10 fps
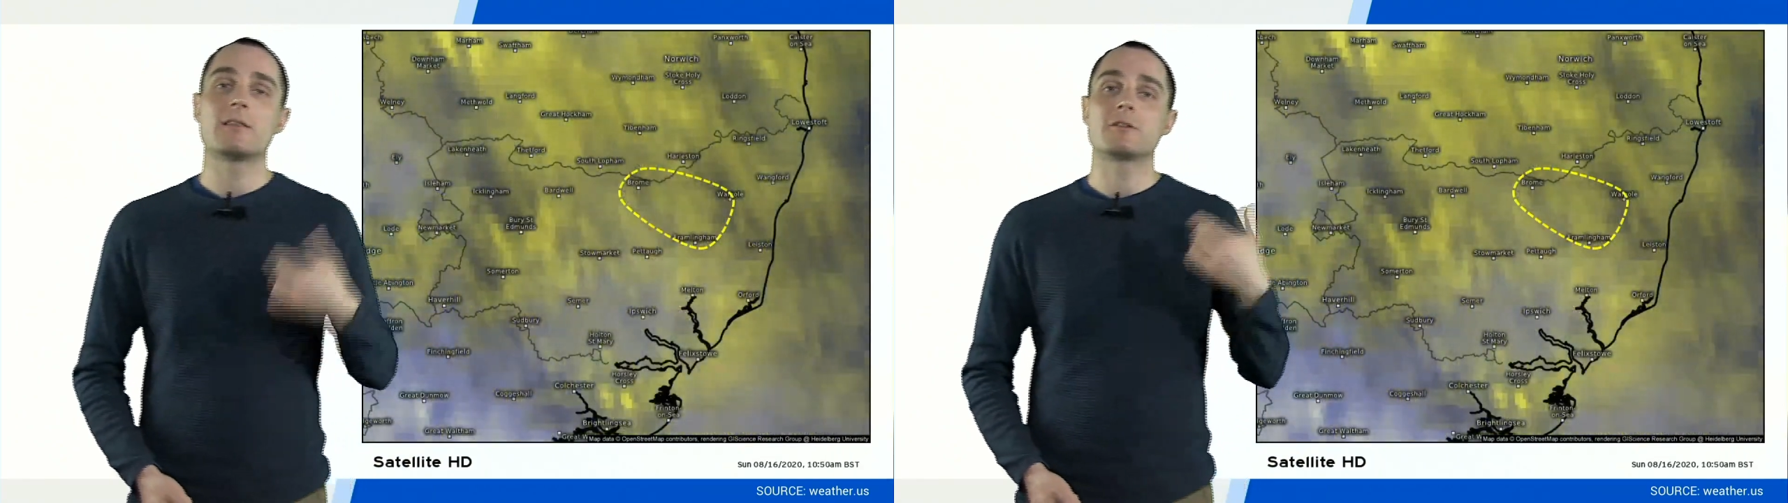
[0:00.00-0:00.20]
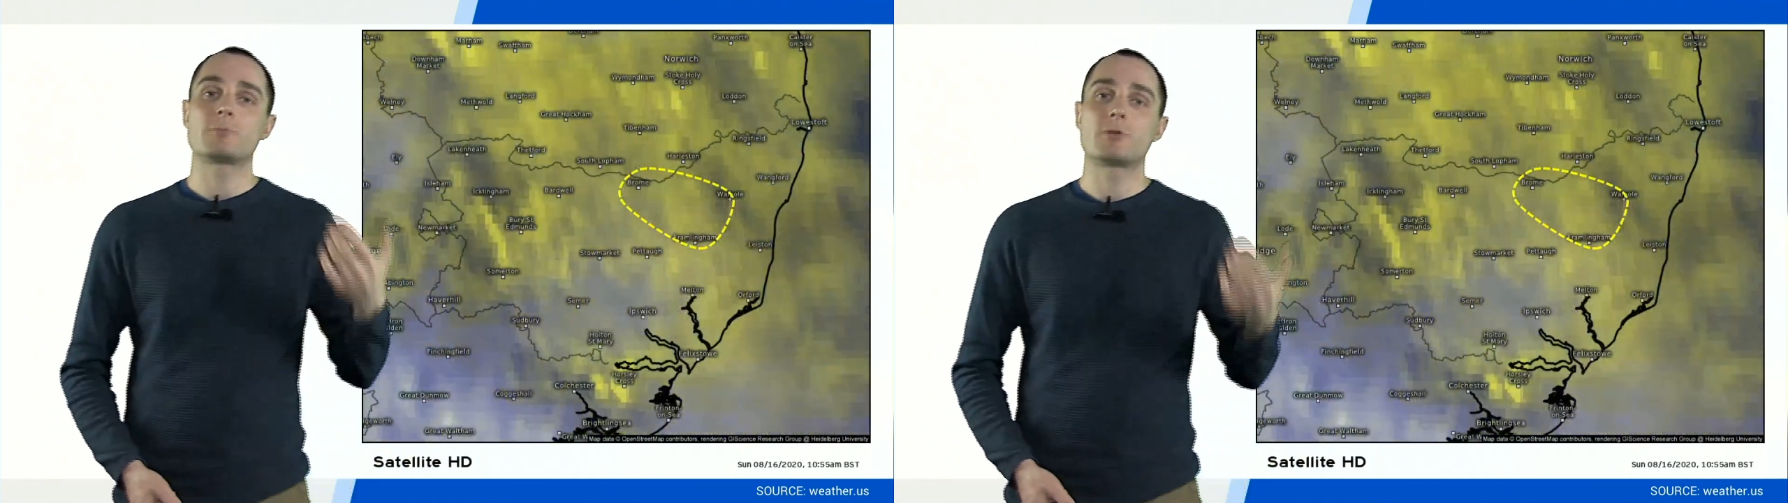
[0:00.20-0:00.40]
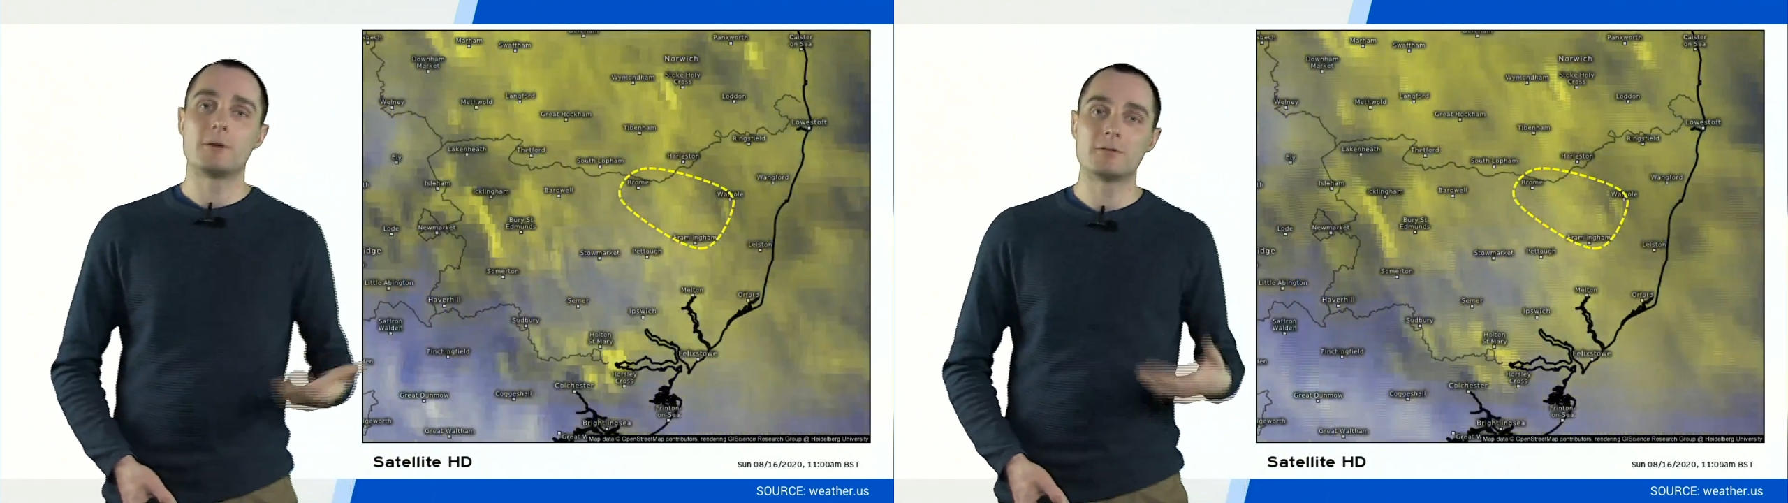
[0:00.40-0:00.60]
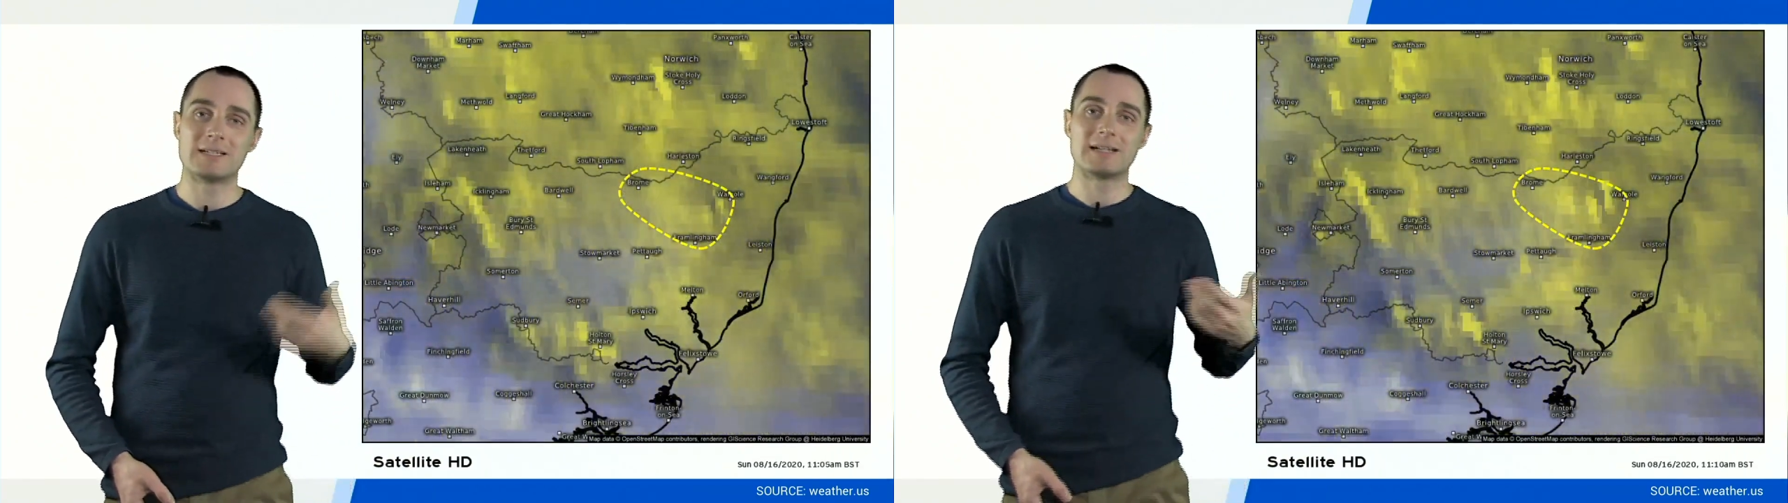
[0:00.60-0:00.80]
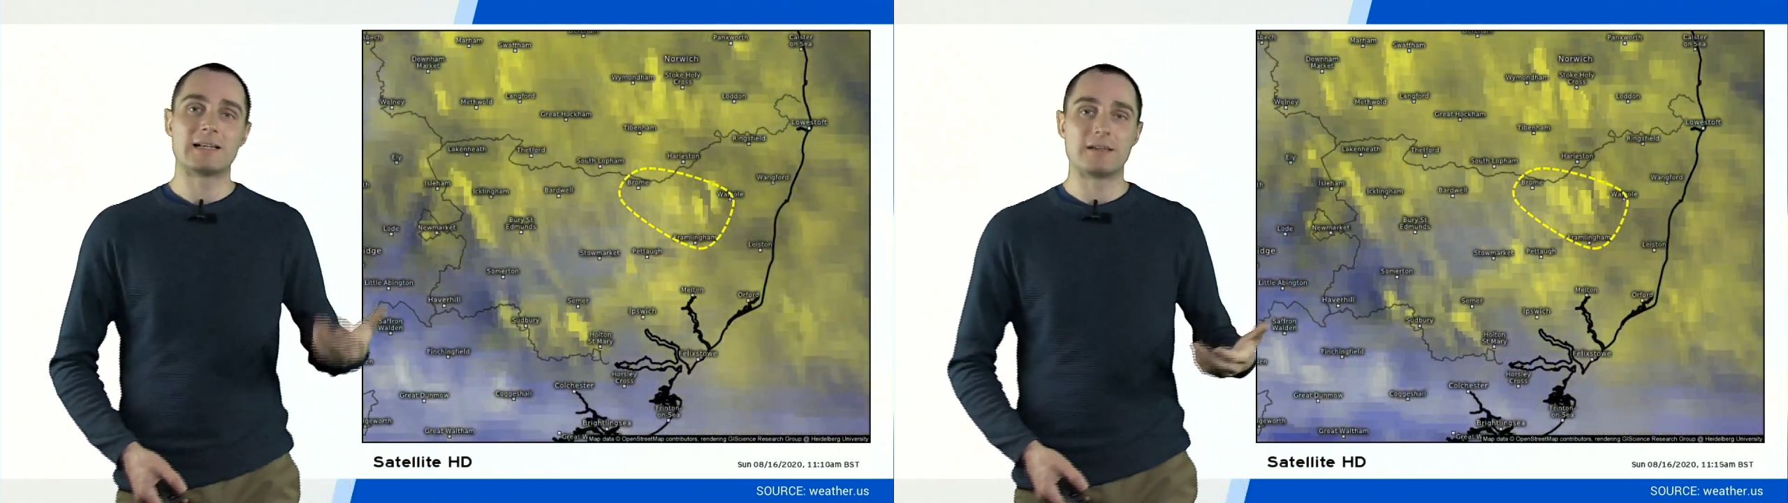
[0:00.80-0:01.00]
that's
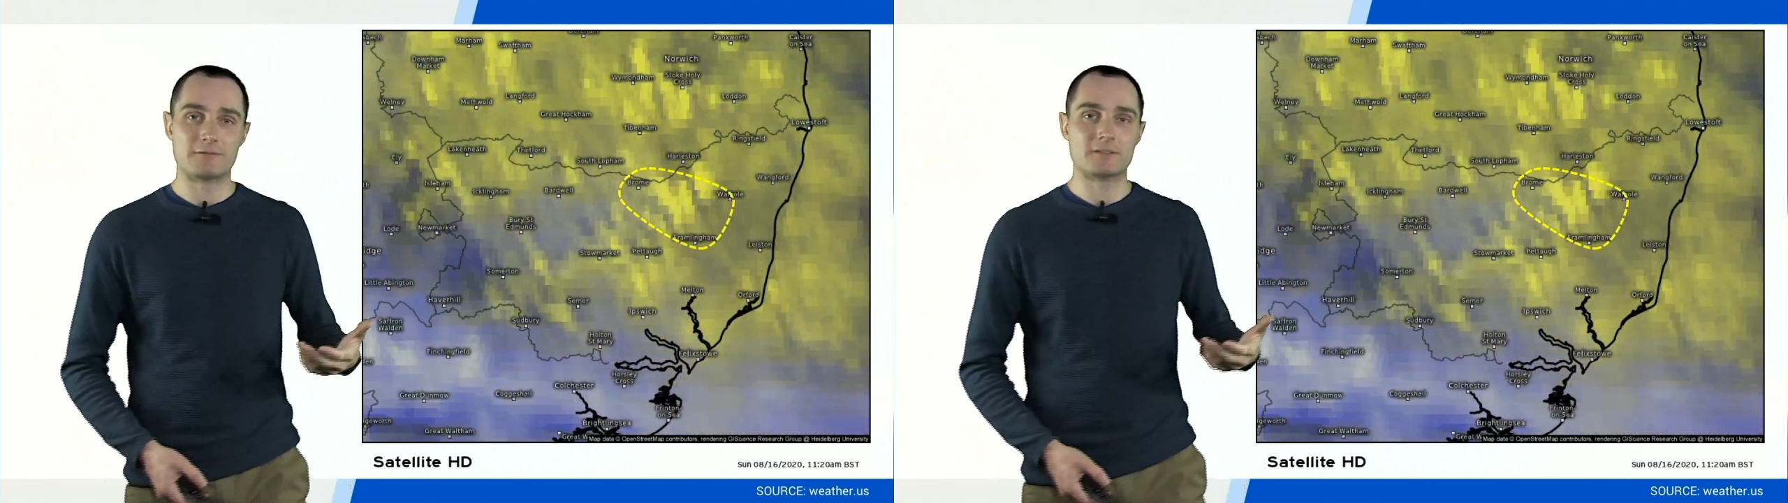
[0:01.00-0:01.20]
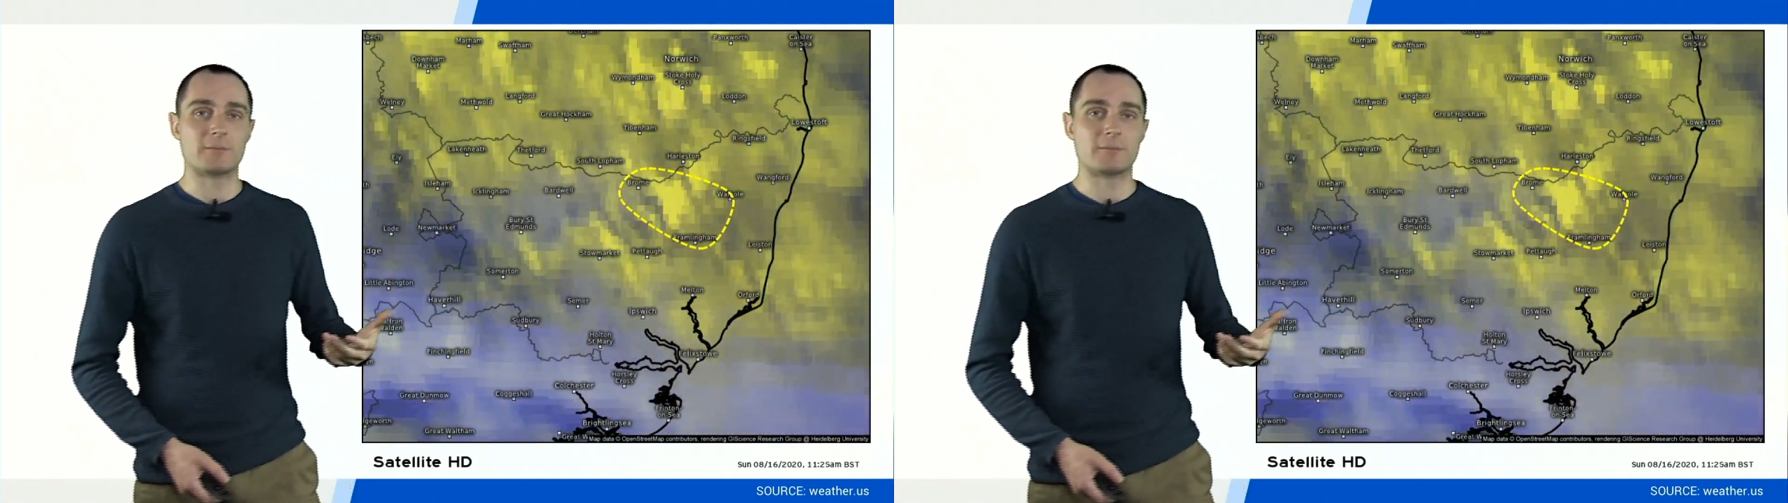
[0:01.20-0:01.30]
promoting lift,